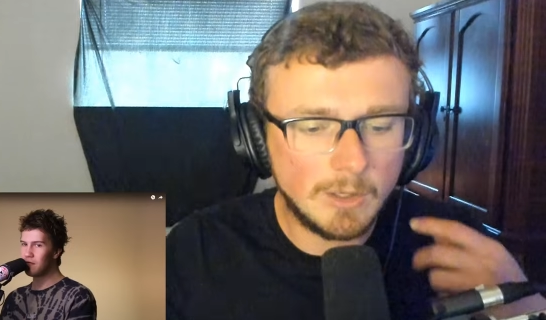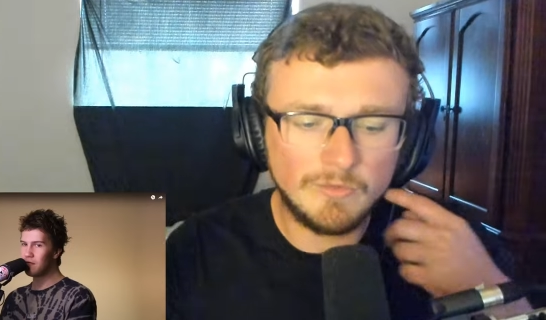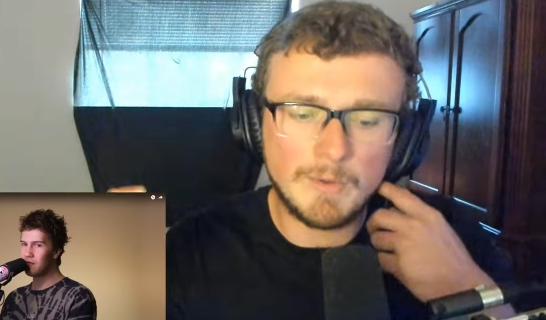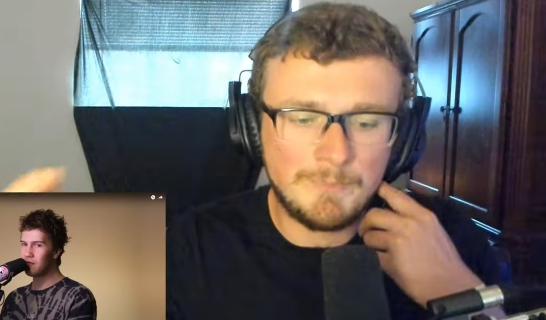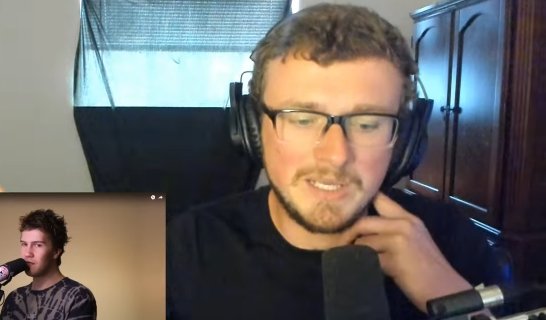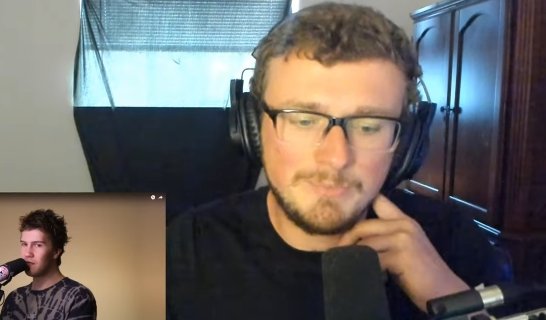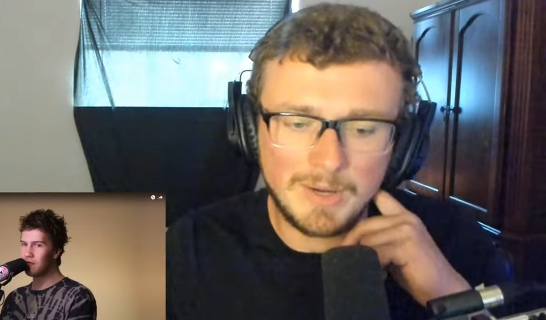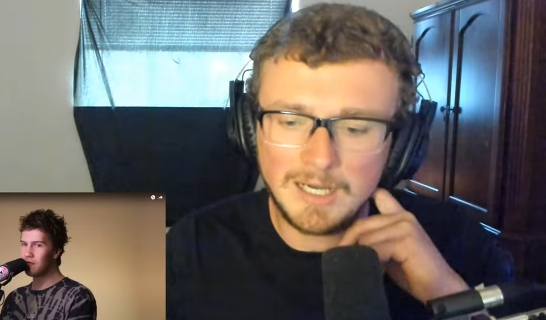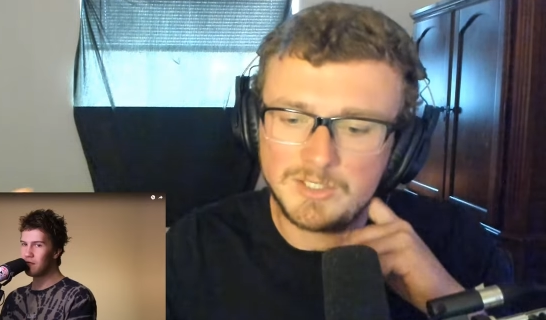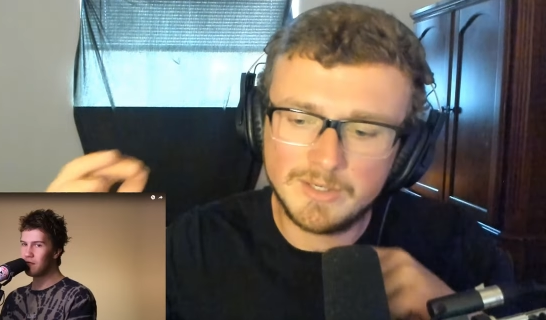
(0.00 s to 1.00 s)
Speaker 1: of a
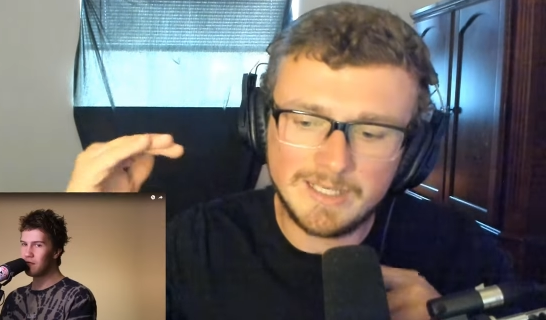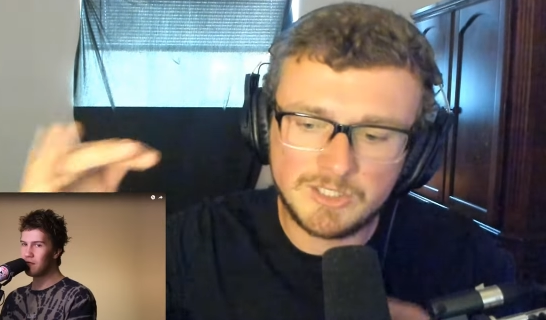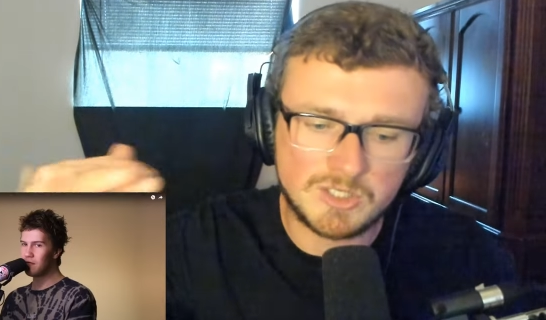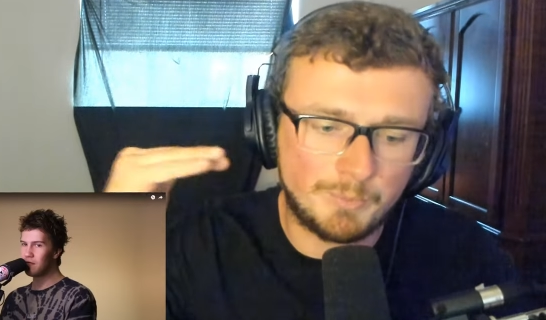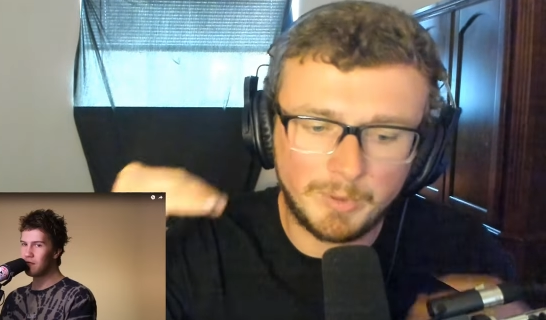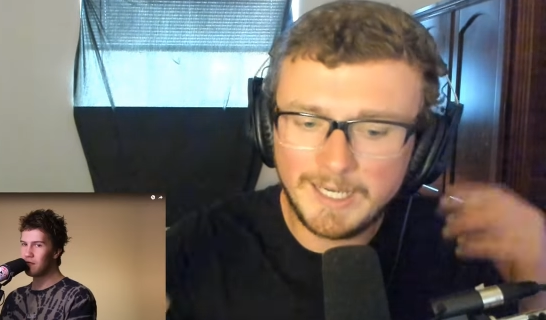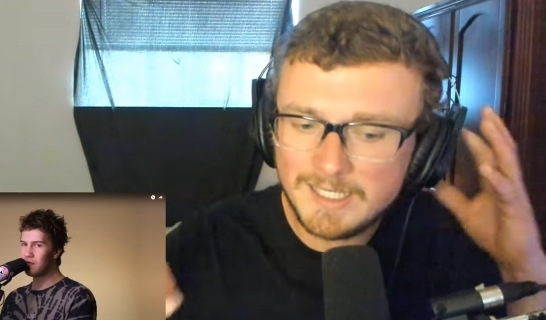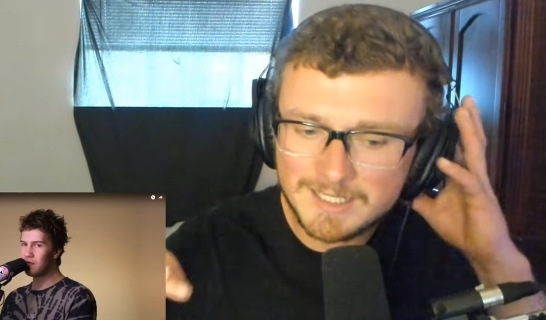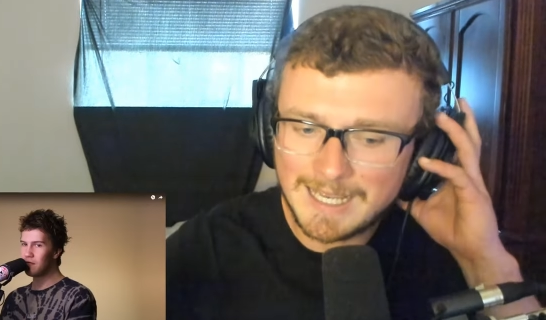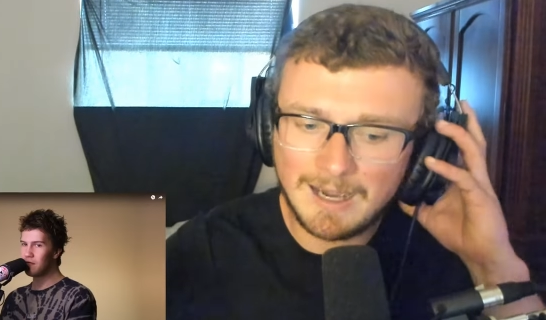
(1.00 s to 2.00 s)
beatboxer that just
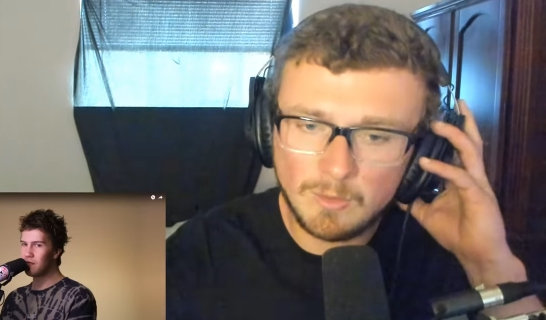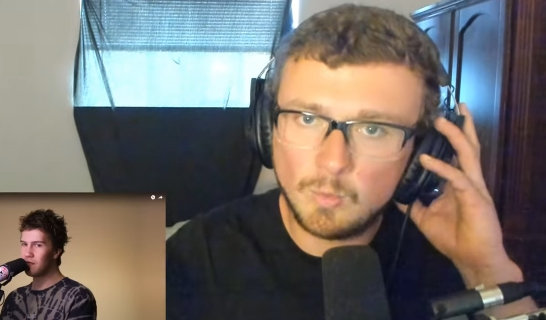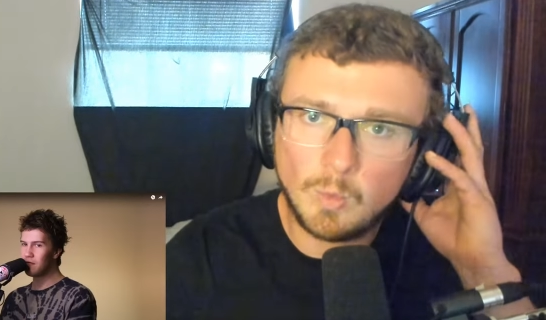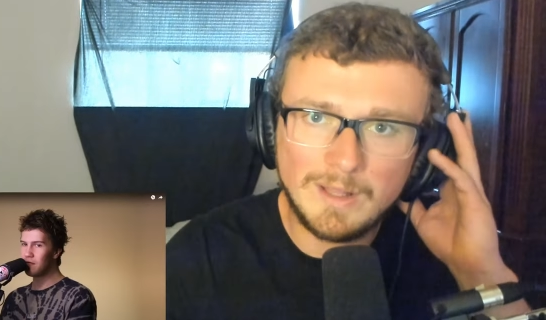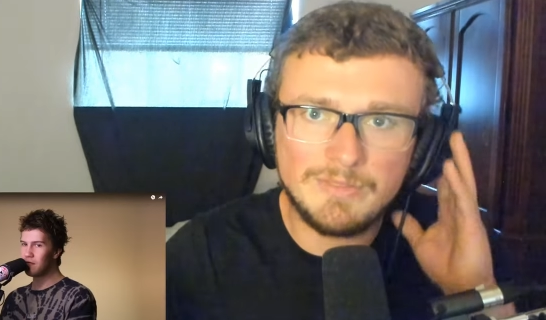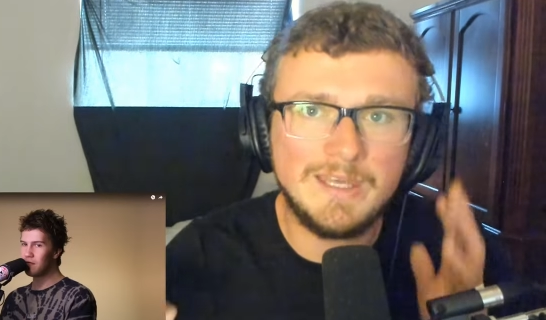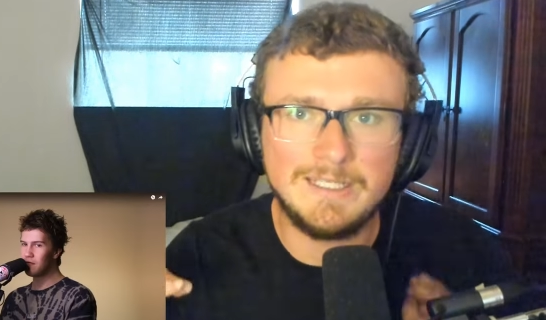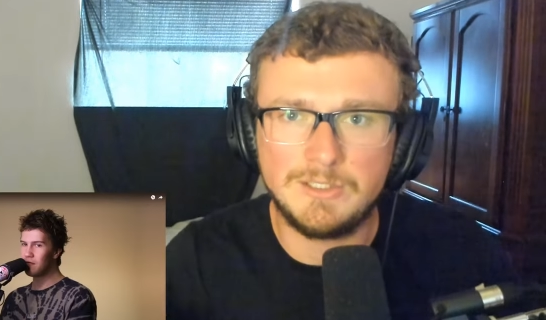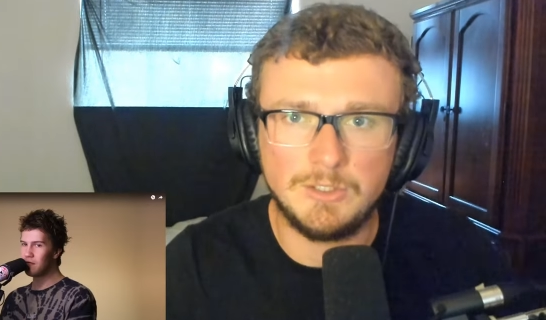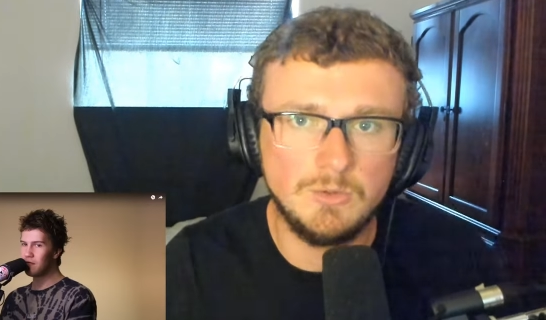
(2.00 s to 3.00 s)
breaks down what they
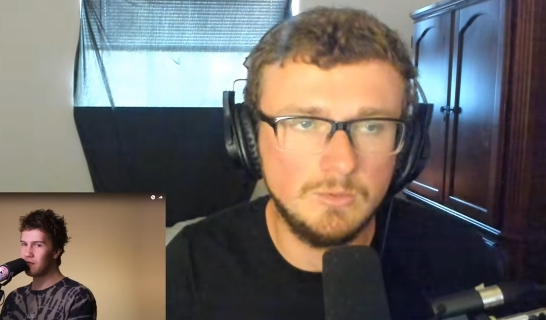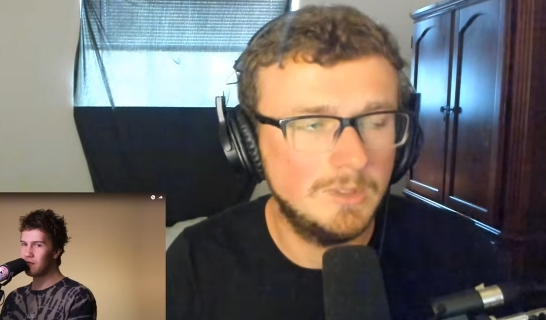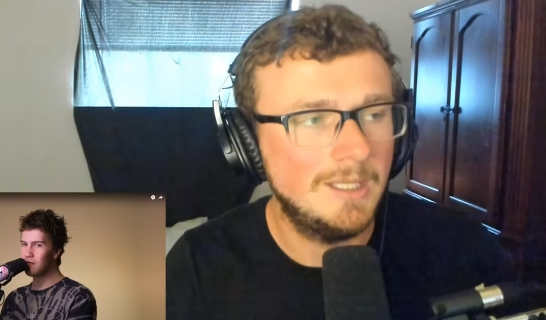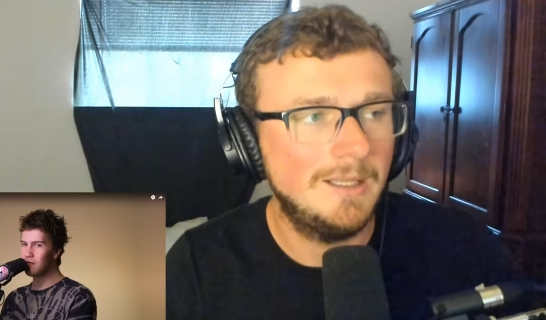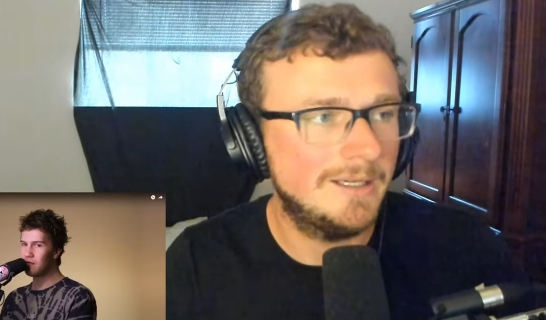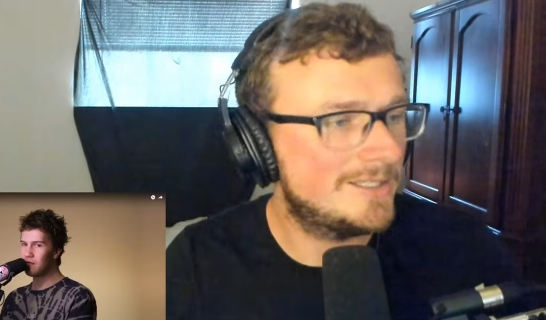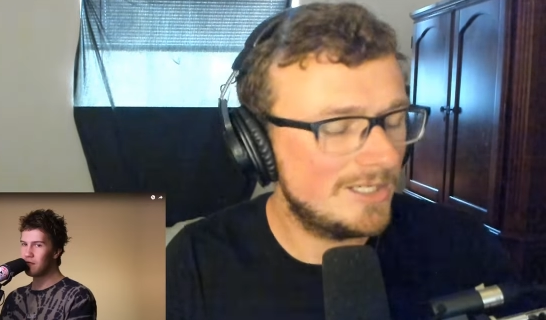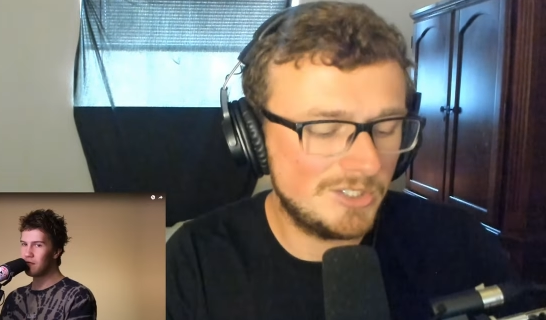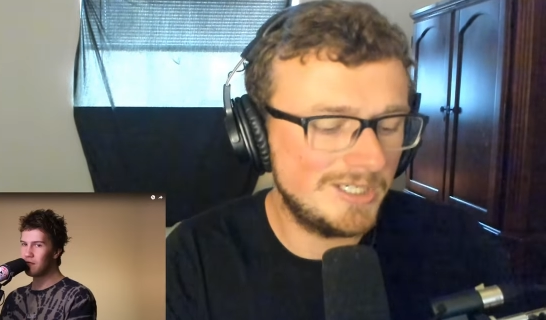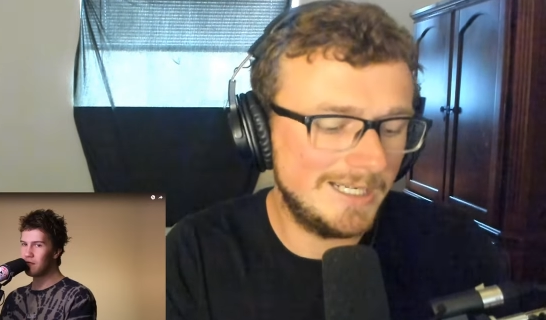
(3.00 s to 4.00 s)
do? Cause
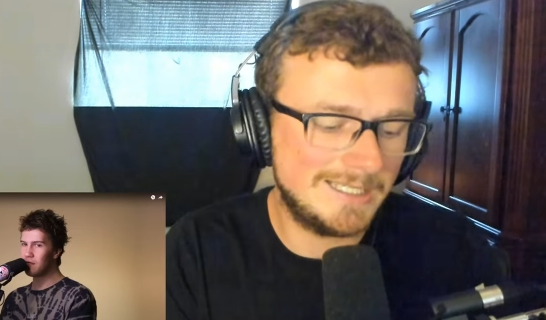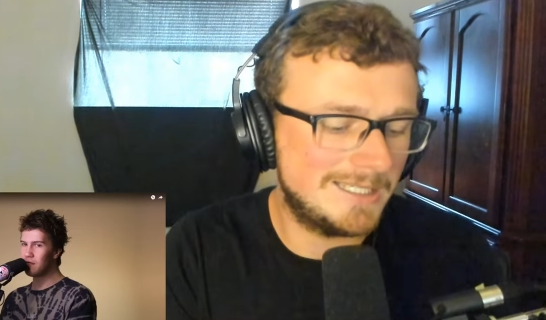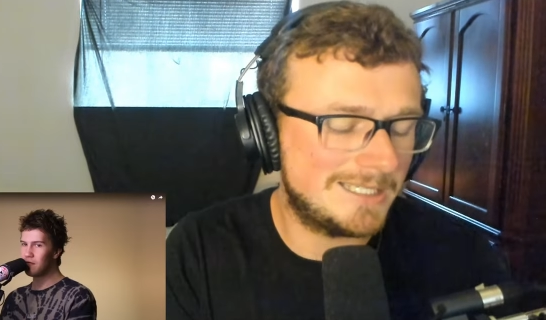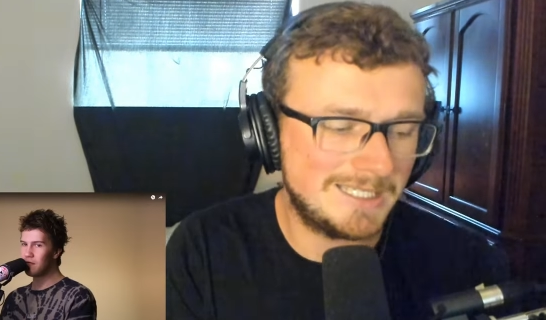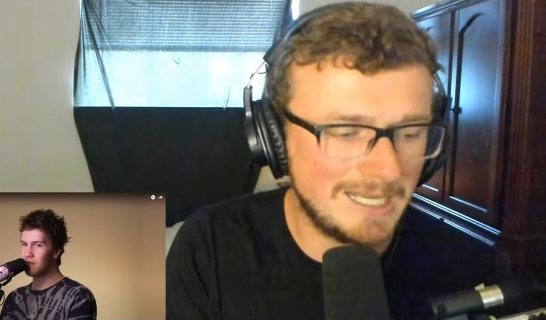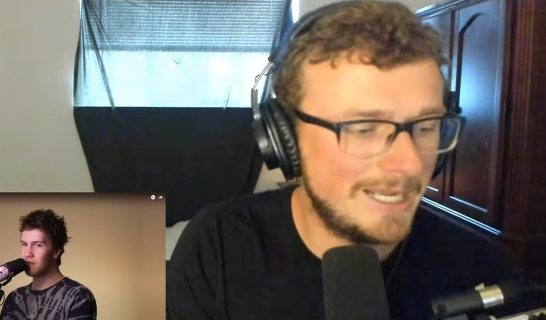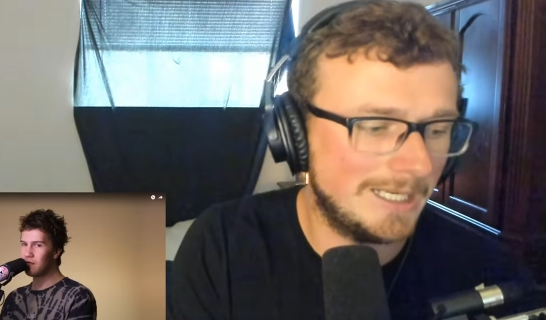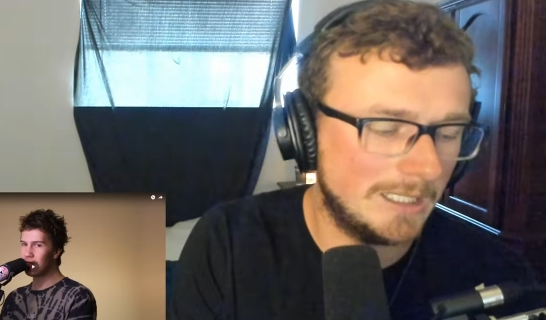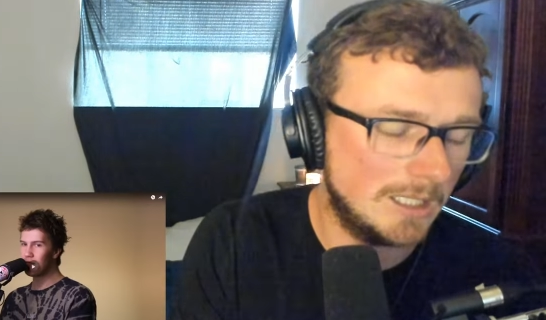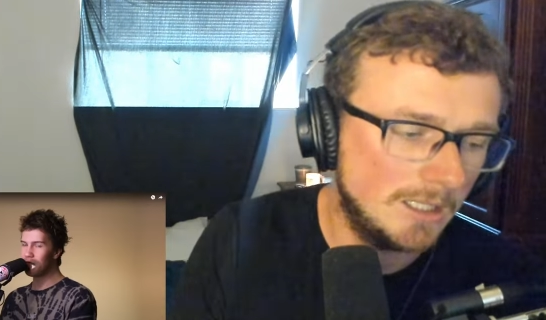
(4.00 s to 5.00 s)
this shit is insane.